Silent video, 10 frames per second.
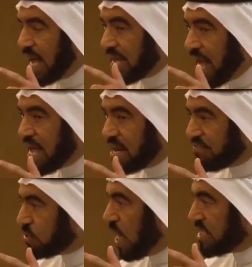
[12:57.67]

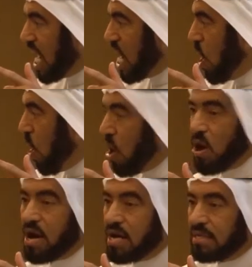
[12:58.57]
Again, if it was a
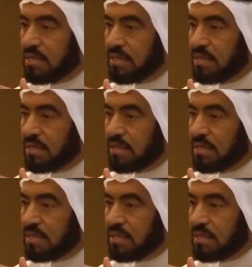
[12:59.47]
law,